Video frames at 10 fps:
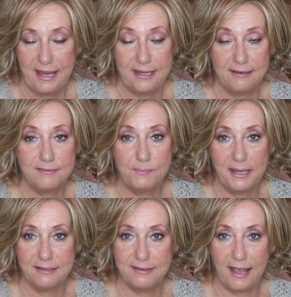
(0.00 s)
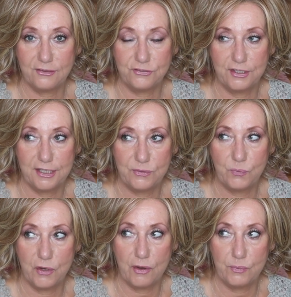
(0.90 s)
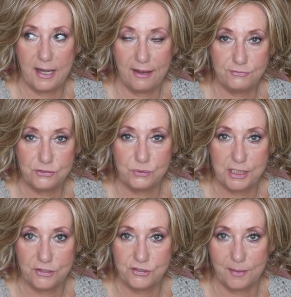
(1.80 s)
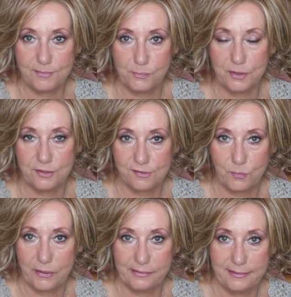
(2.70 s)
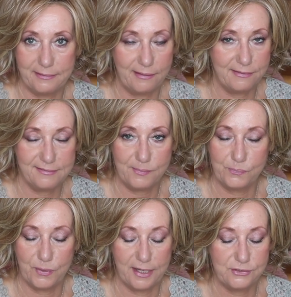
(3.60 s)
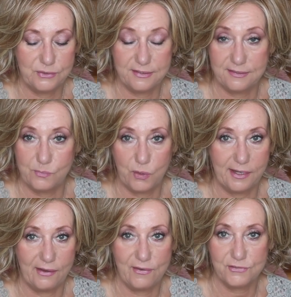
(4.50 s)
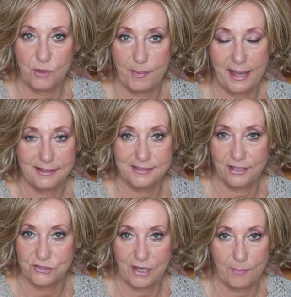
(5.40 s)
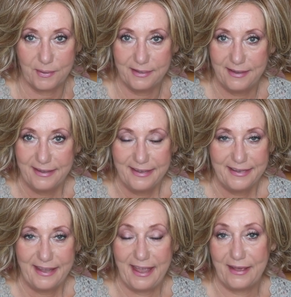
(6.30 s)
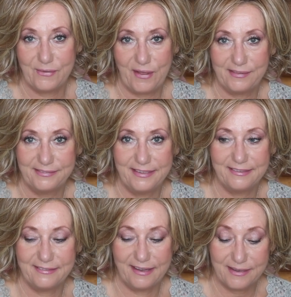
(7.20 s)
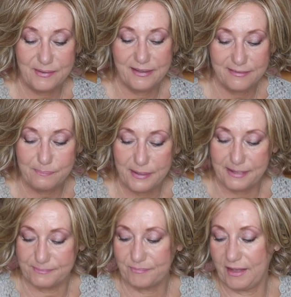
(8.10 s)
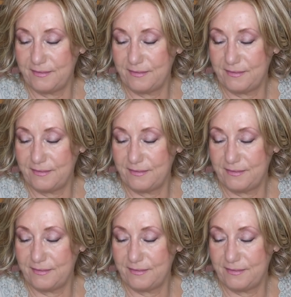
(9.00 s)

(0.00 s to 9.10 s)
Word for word: And it's actually where I would have to do touch-ups with the squalene. This, when I do this in the morning, I don't have to go back and touch up at all. It's like, it's been